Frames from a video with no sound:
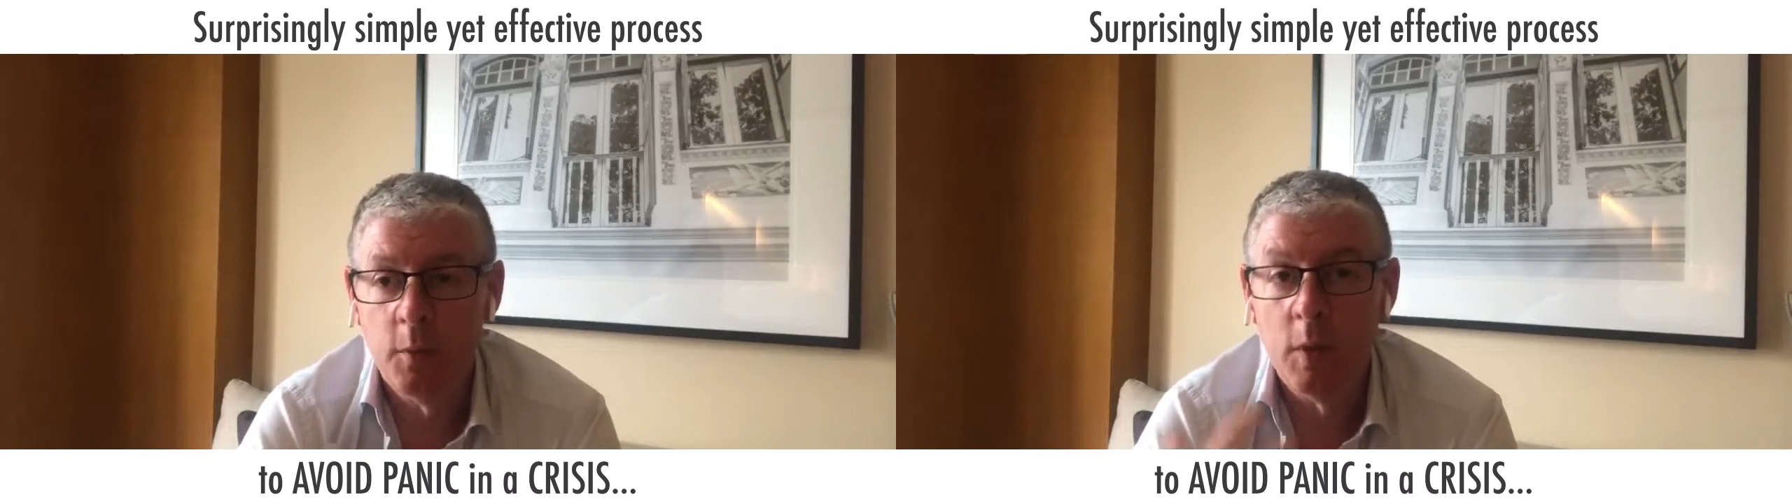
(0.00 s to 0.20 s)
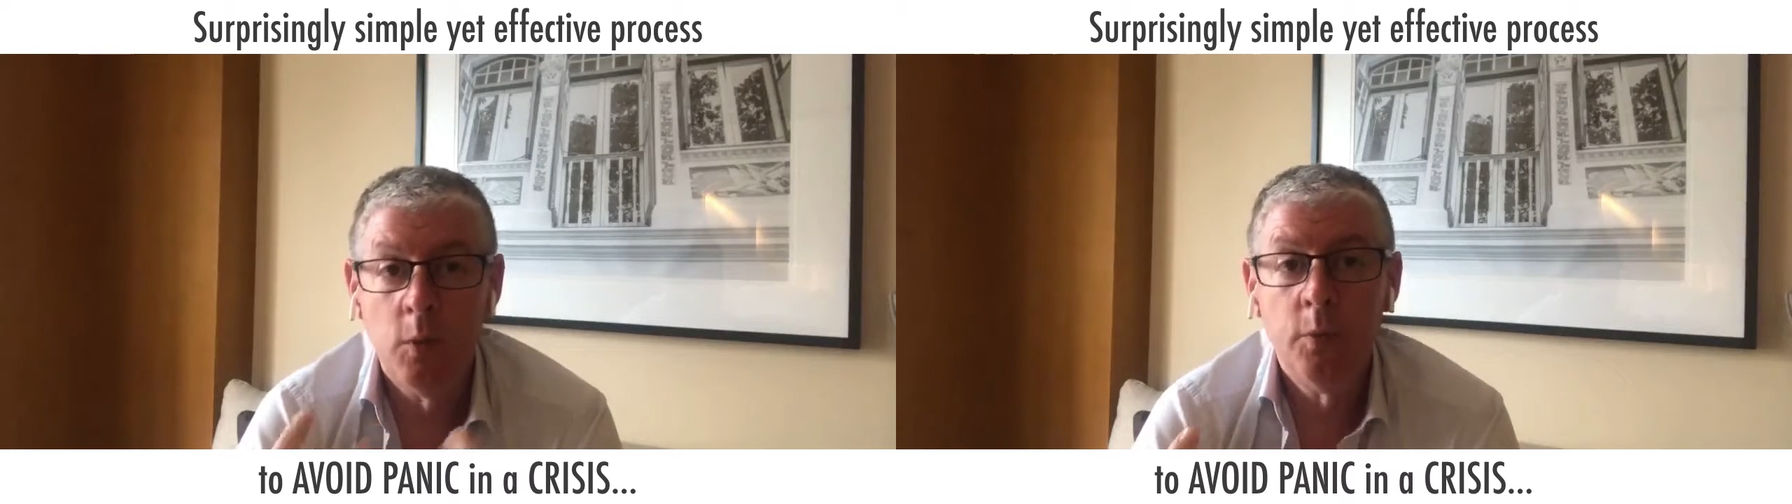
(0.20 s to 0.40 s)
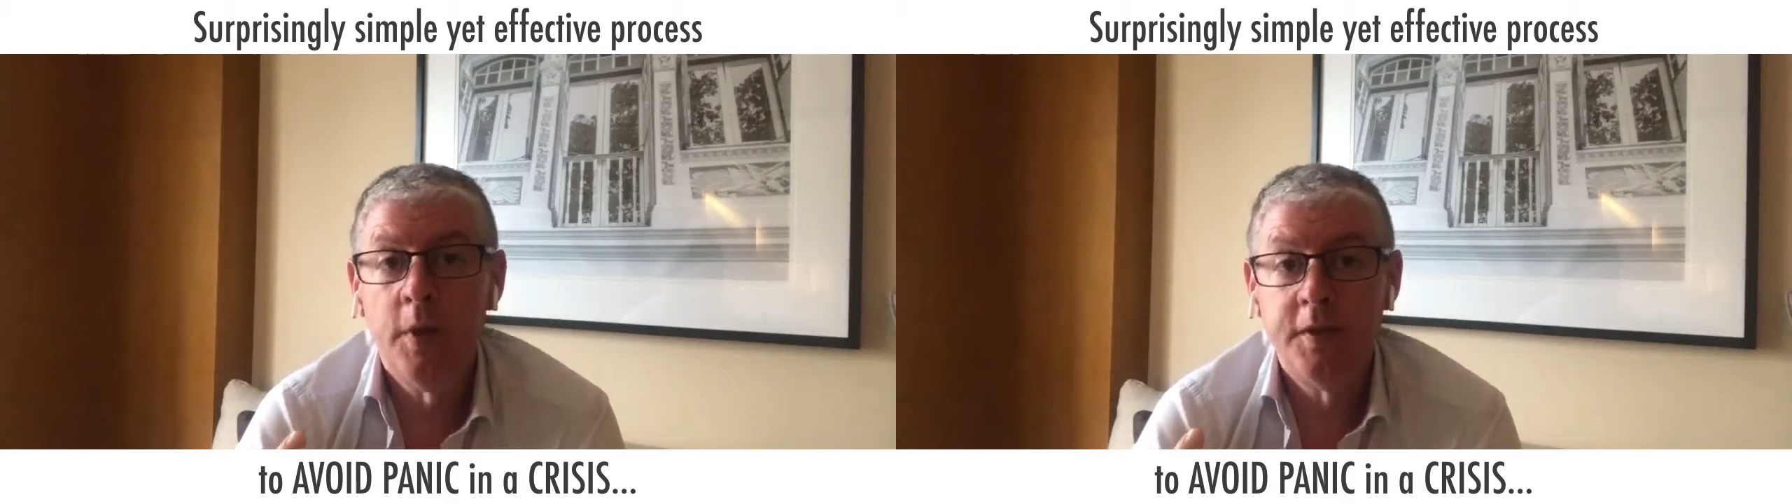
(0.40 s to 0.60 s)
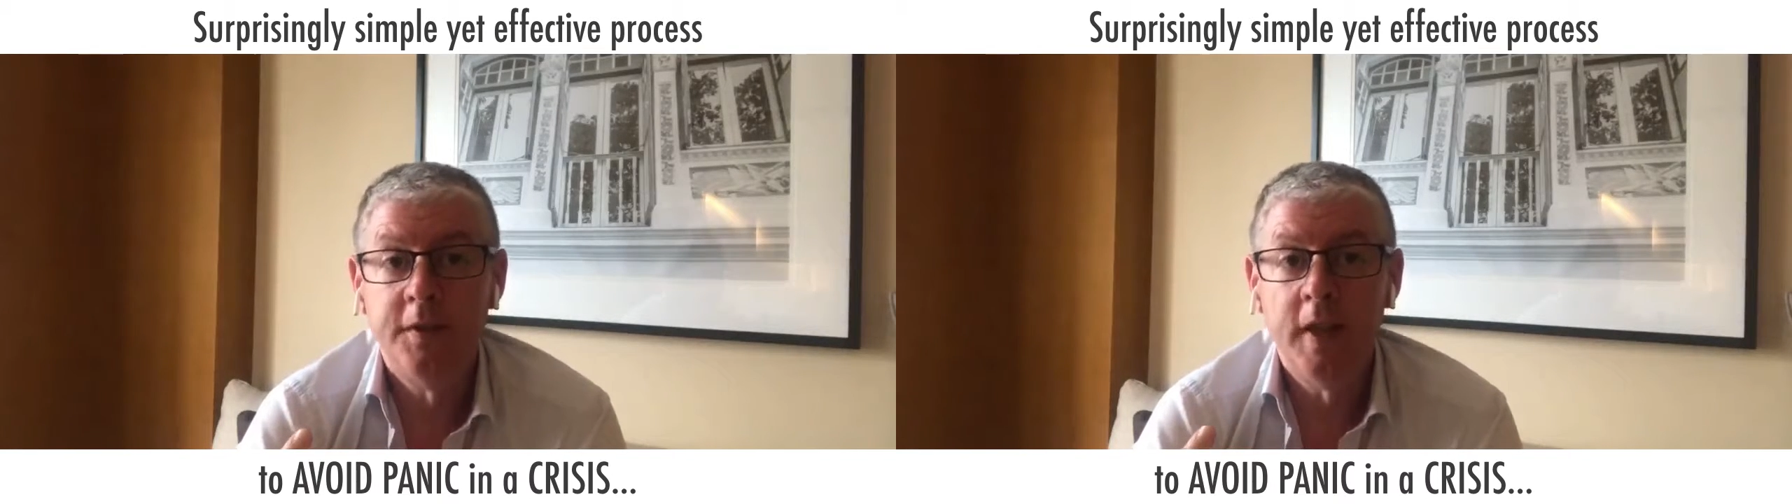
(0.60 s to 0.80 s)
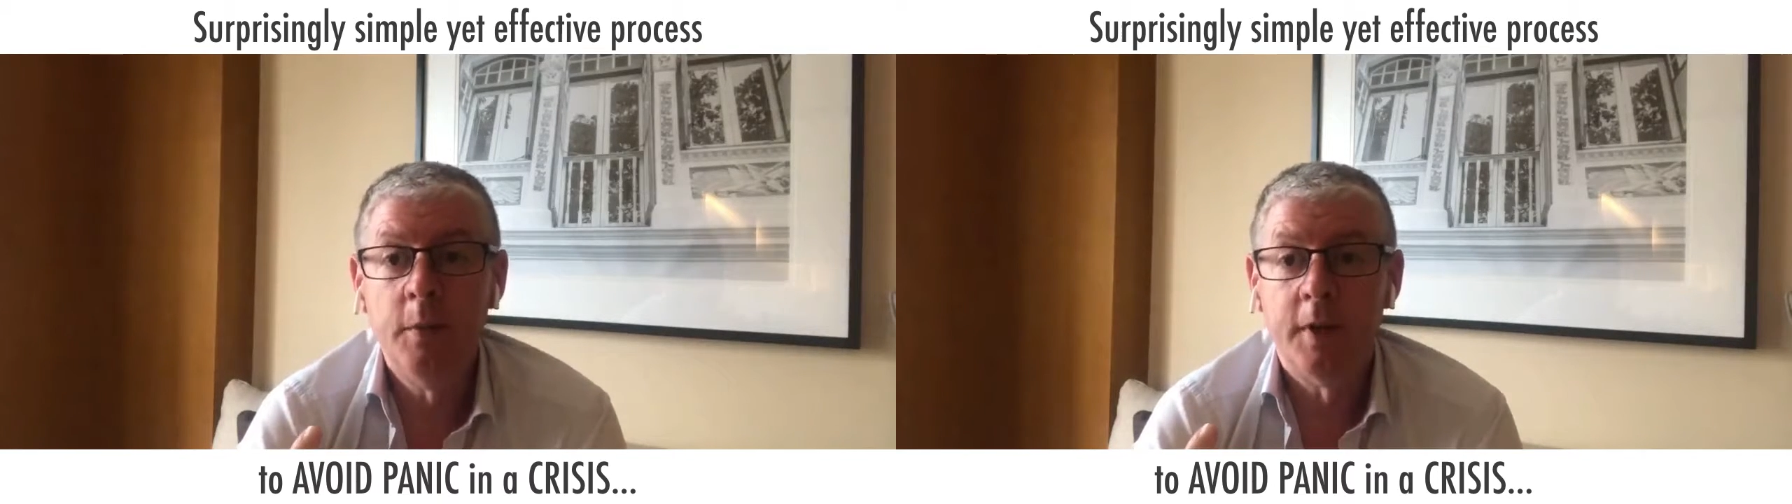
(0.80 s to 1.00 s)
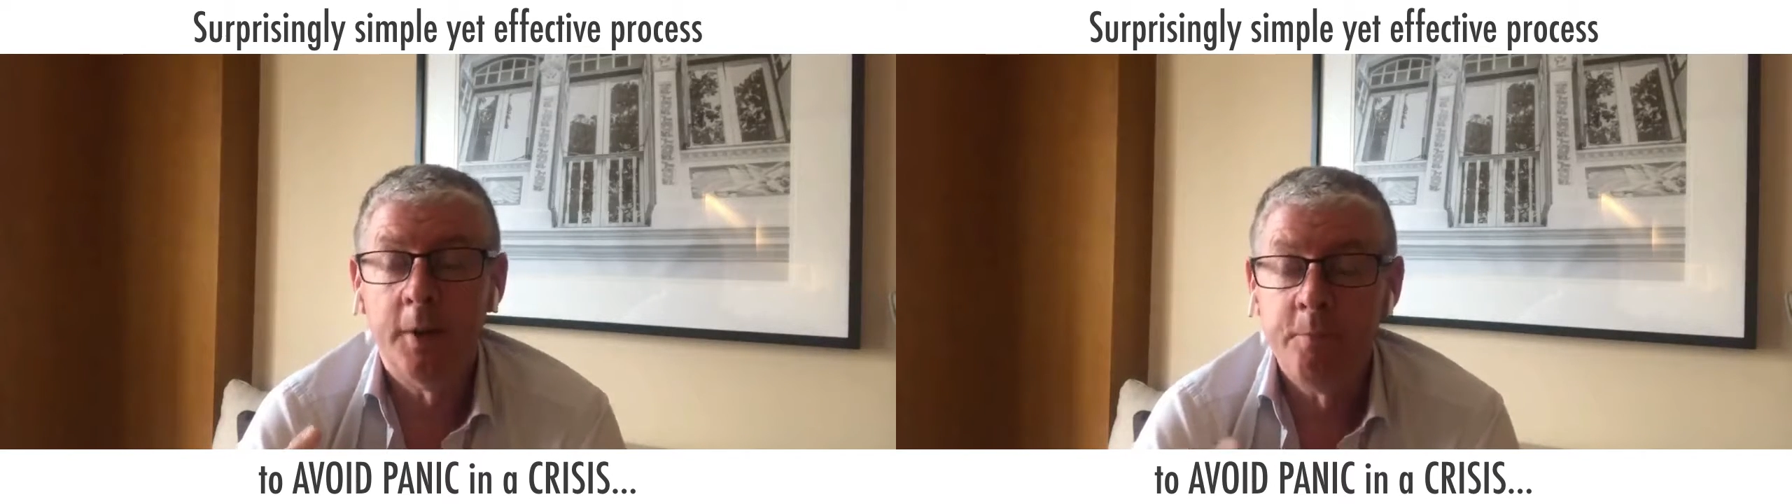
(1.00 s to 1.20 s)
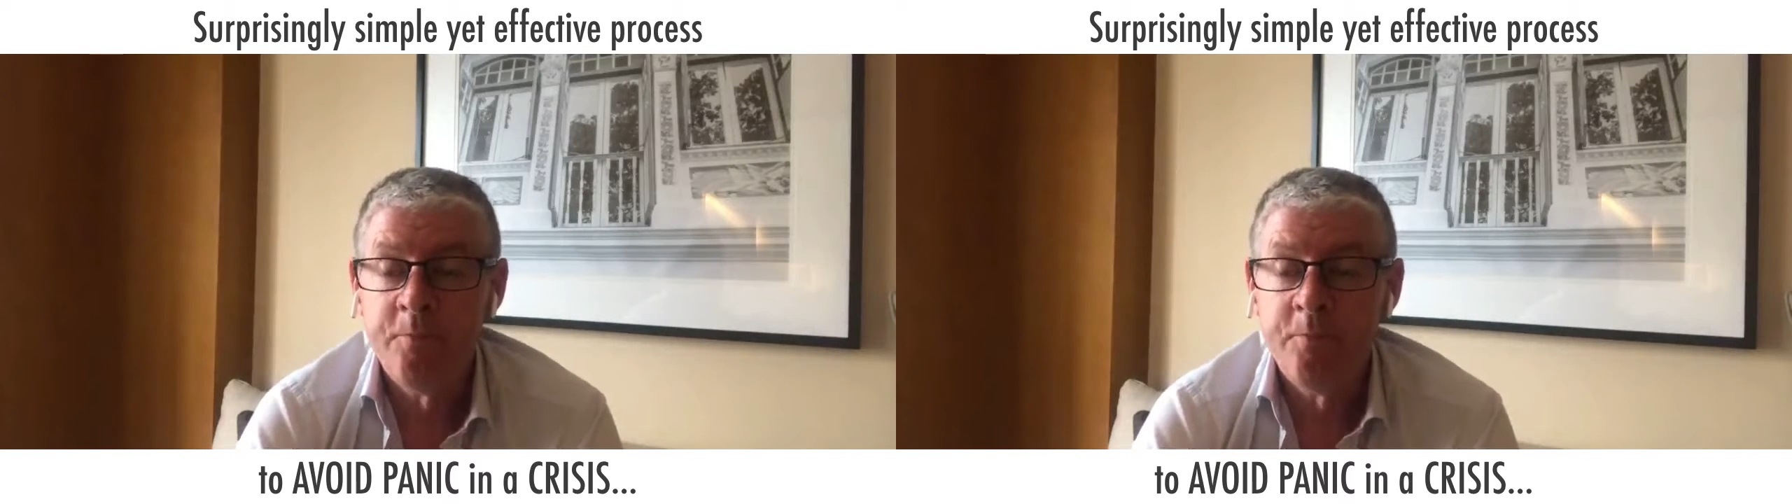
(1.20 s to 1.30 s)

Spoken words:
well, one way to deal with it